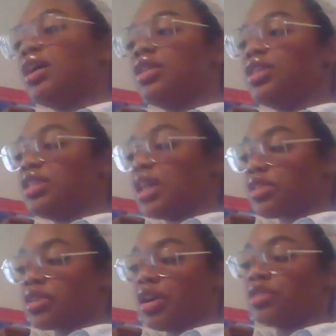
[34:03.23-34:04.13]
the
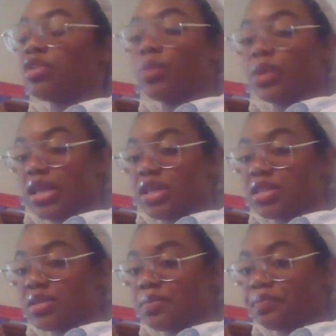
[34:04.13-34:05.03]
Death card, the
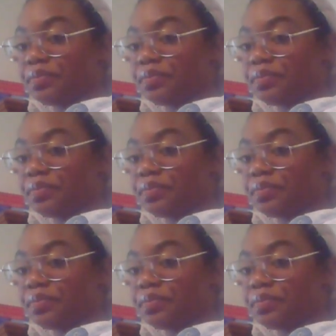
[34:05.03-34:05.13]
release.